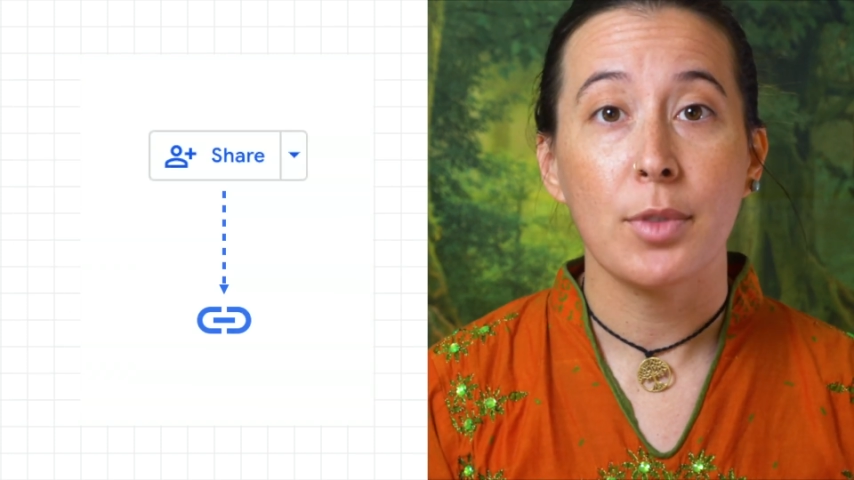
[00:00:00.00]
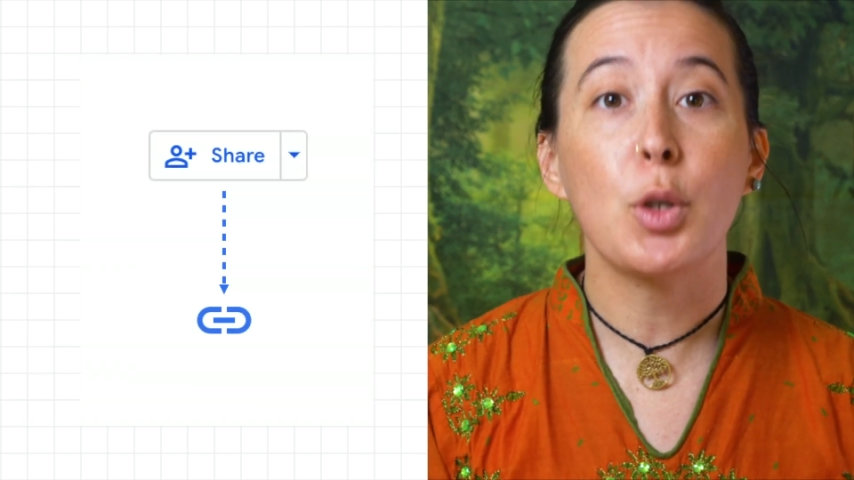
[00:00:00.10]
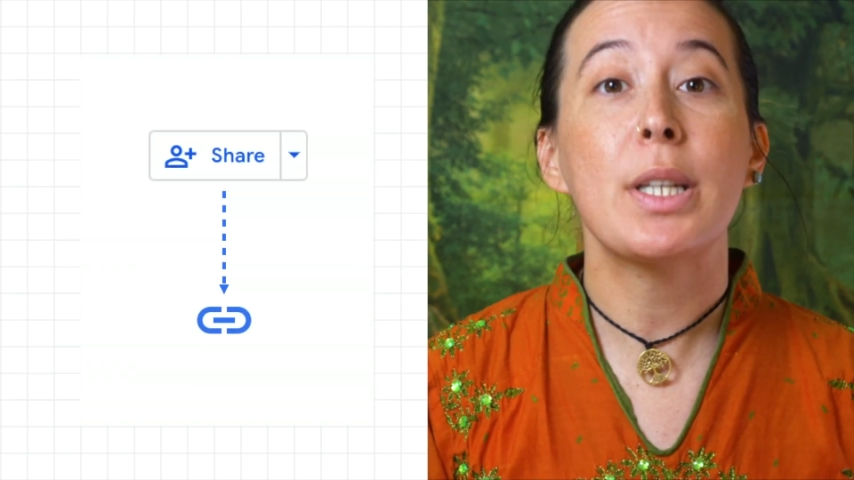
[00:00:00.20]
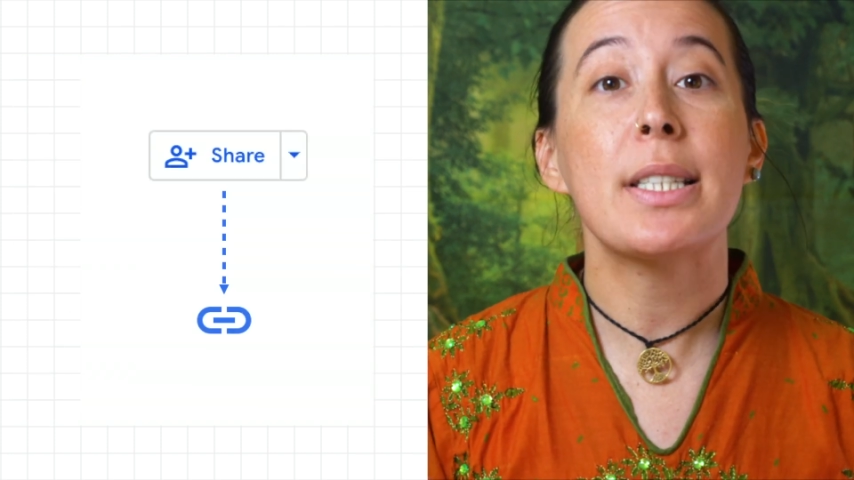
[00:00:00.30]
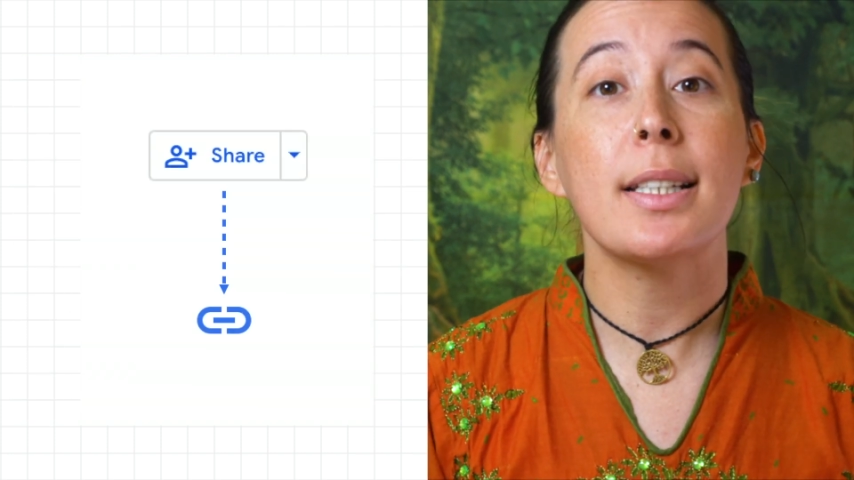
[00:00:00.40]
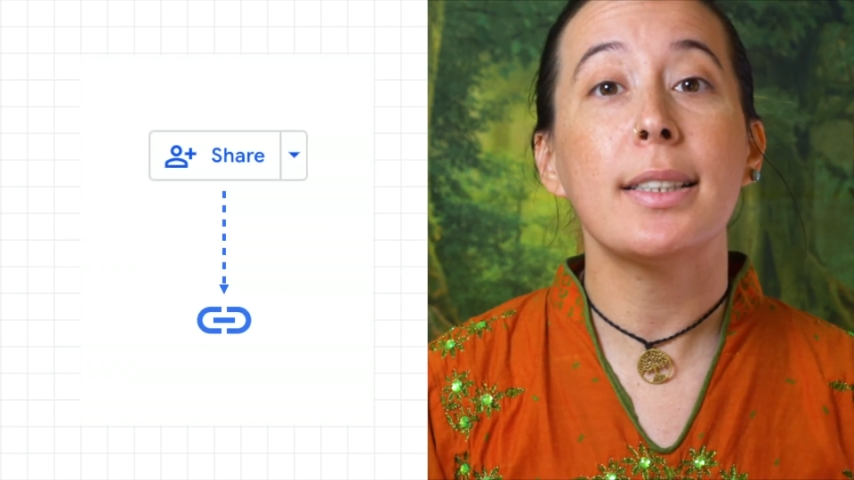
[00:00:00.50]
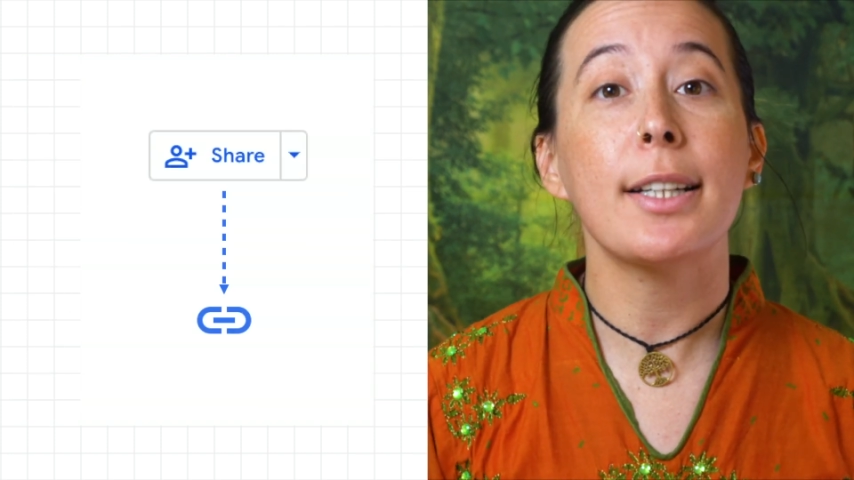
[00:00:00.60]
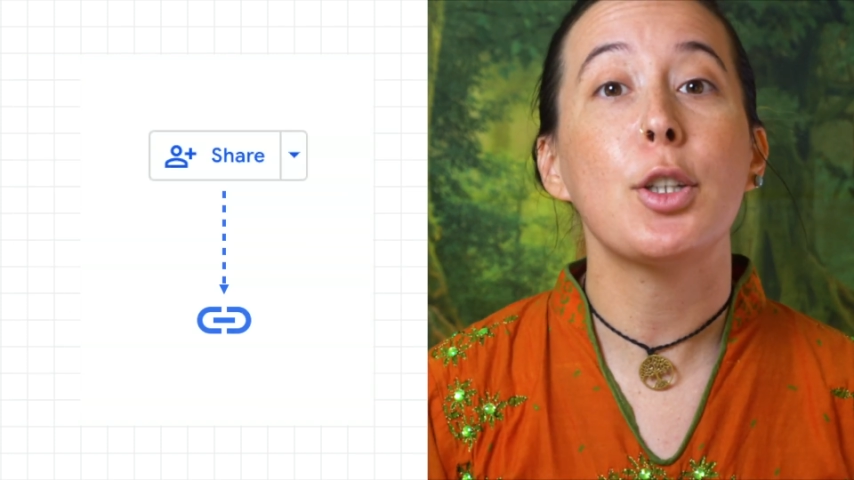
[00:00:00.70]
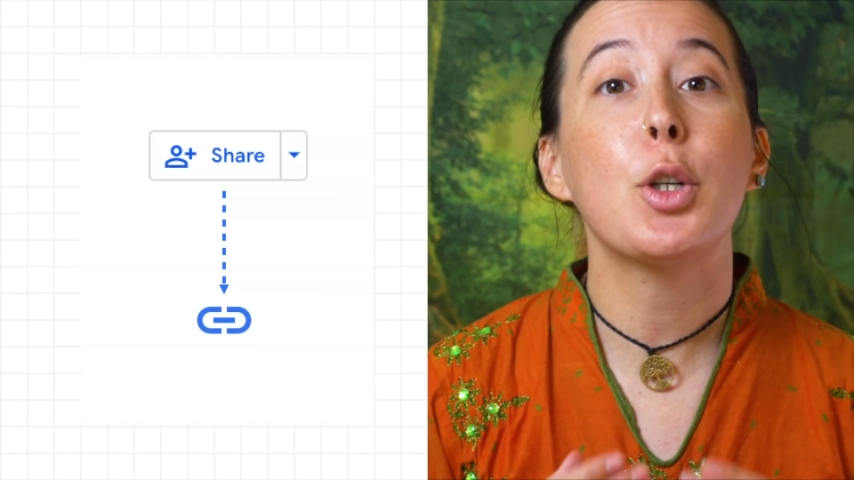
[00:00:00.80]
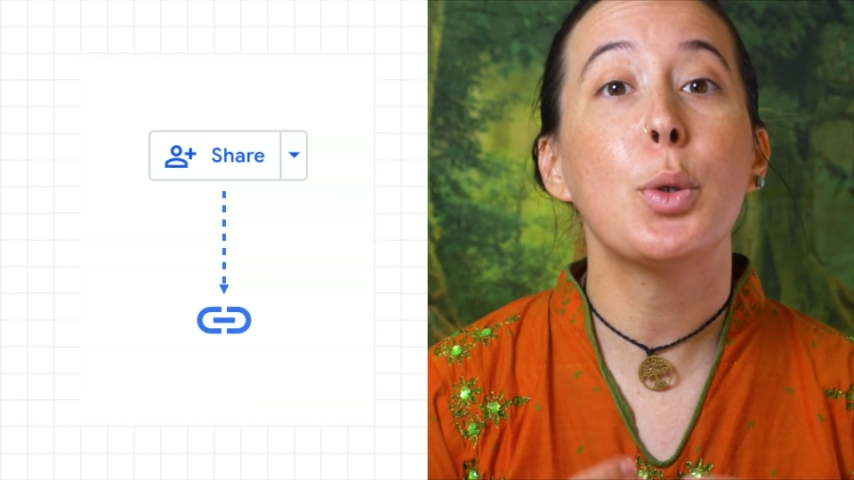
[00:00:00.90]
you can
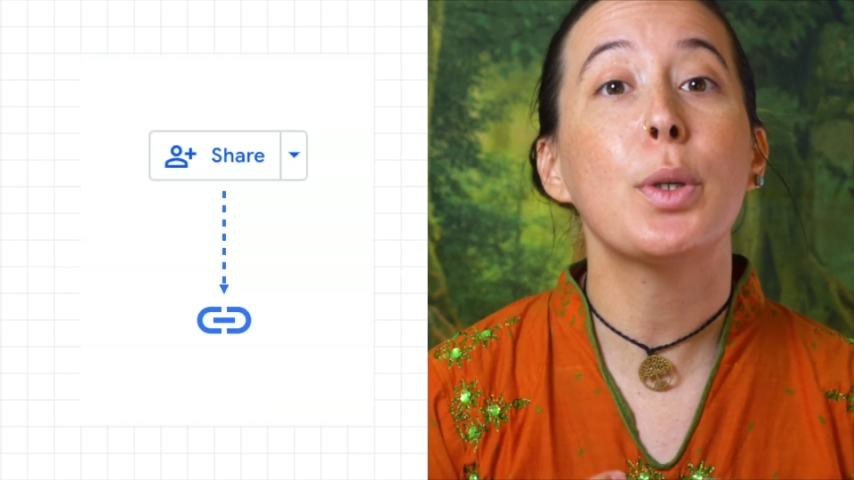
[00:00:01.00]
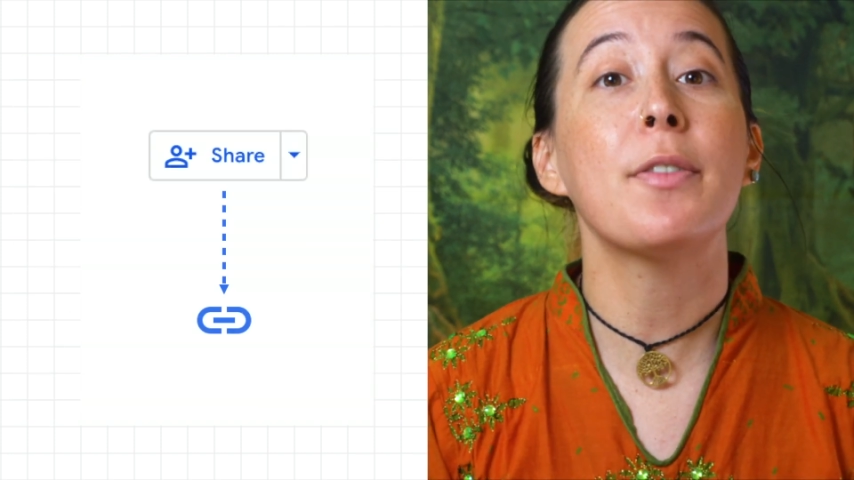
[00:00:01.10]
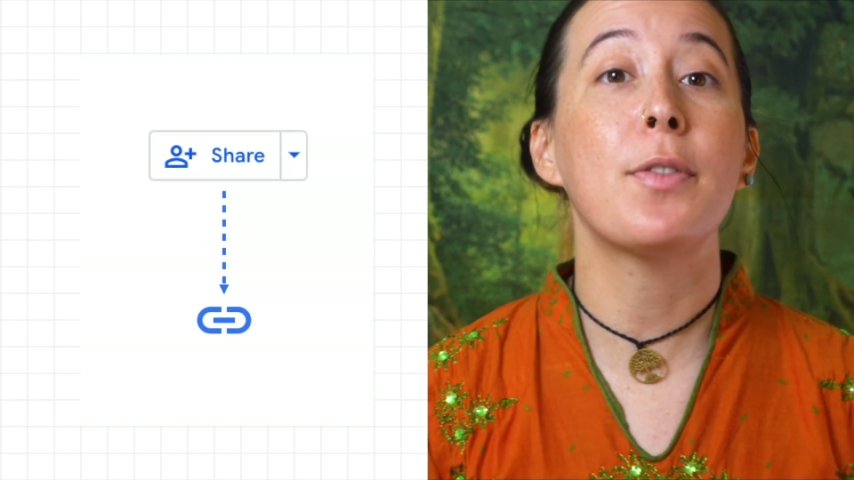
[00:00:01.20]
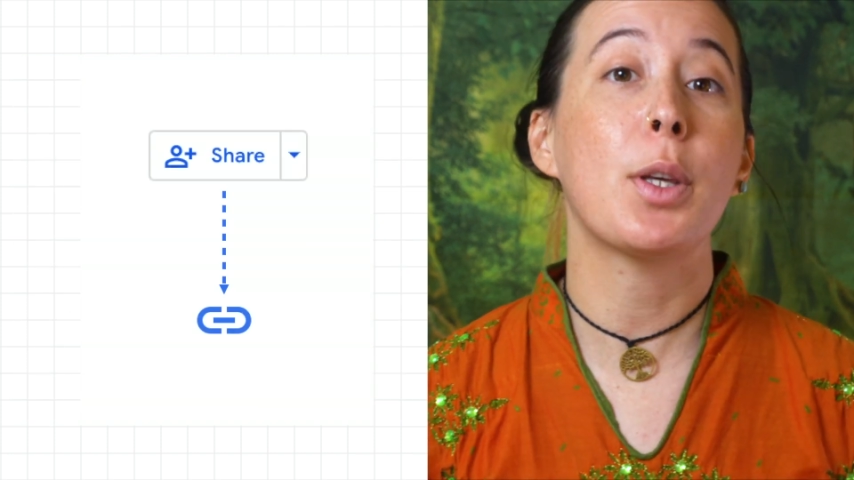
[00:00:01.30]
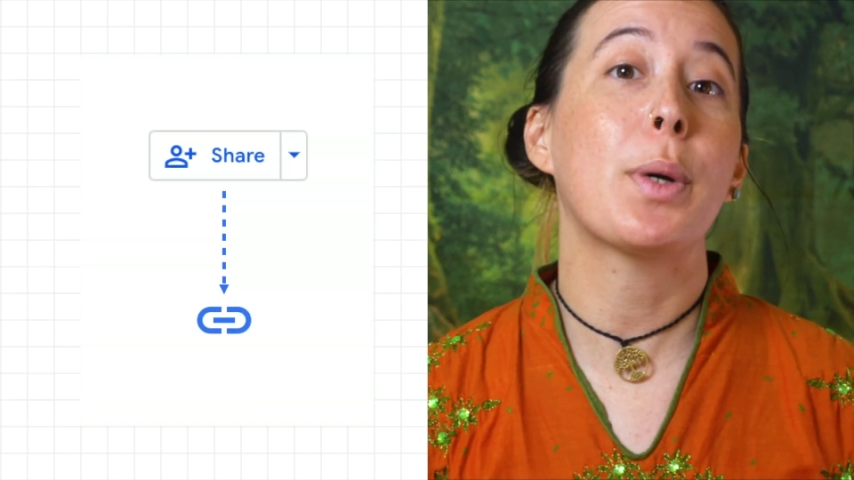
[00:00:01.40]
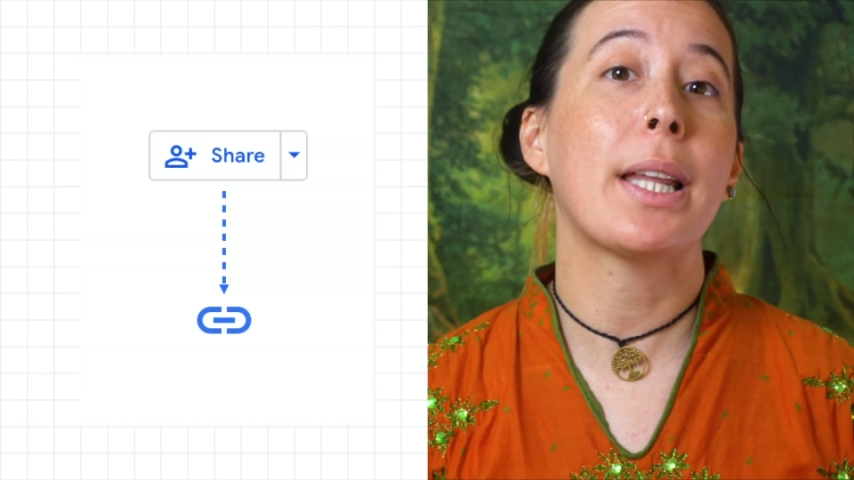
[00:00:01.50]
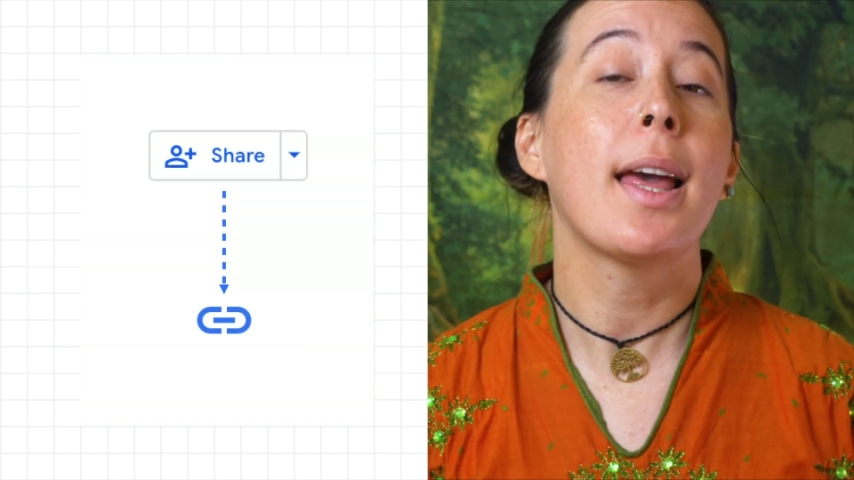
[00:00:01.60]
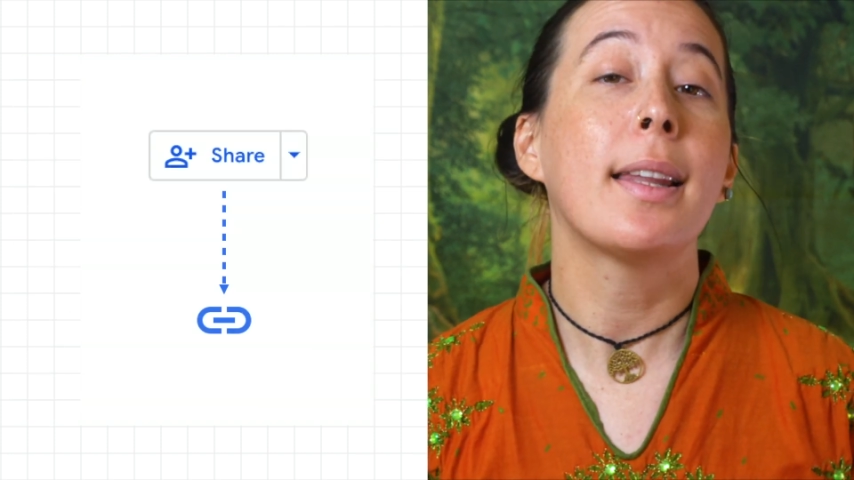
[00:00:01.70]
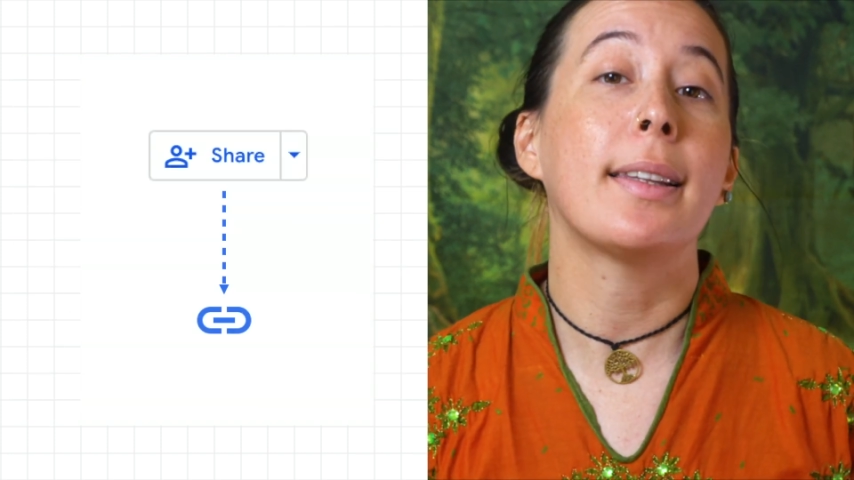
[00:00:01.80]
select who can view it